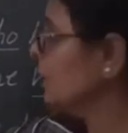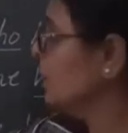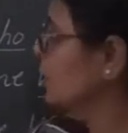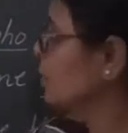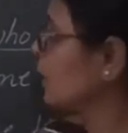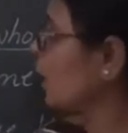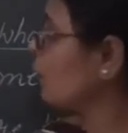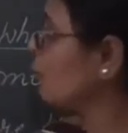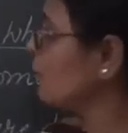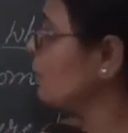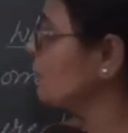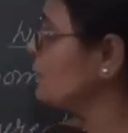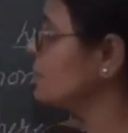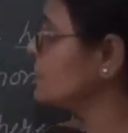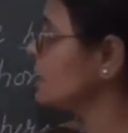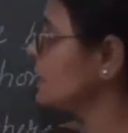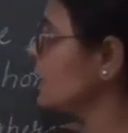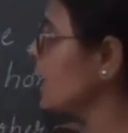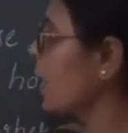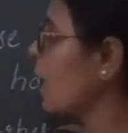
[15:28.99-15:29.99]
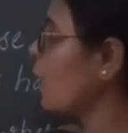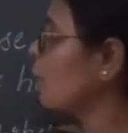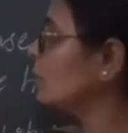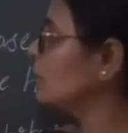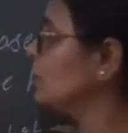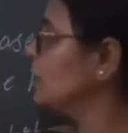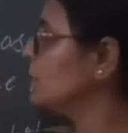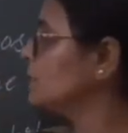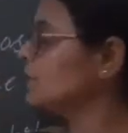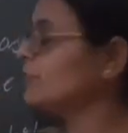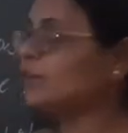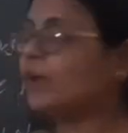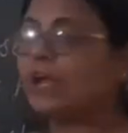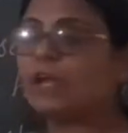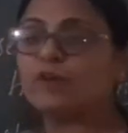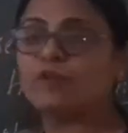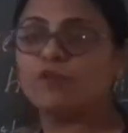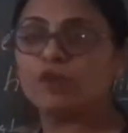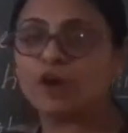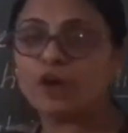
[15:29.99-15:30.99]
Now we will see how relative
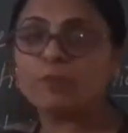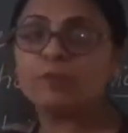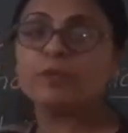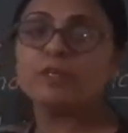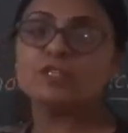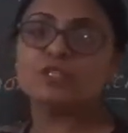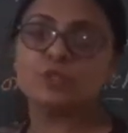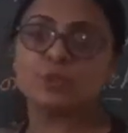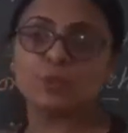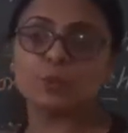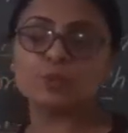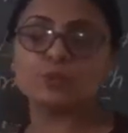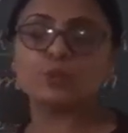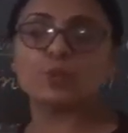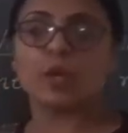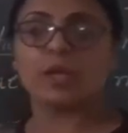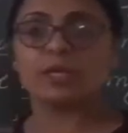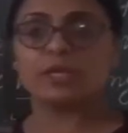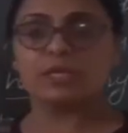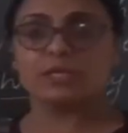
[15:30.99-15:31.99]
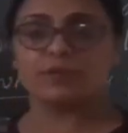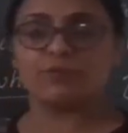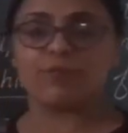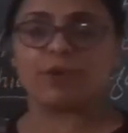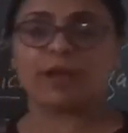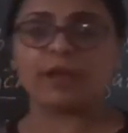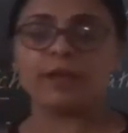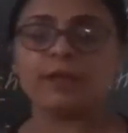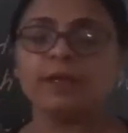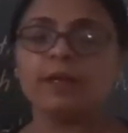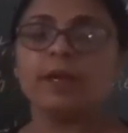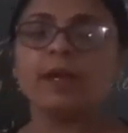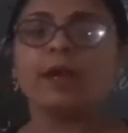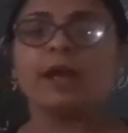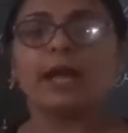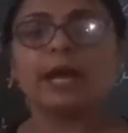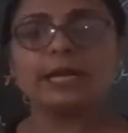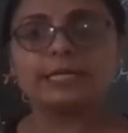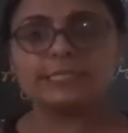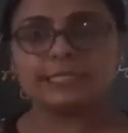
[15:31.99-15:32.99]
adverb is used to identify
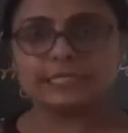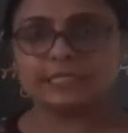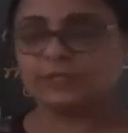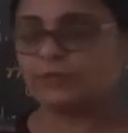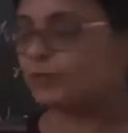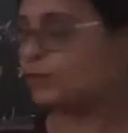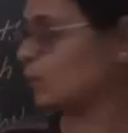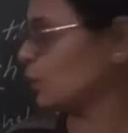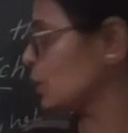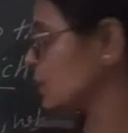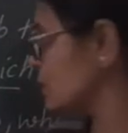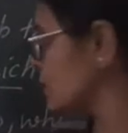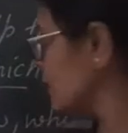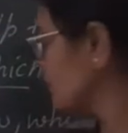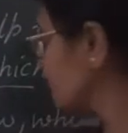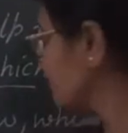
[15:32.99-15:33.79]
adjective clause.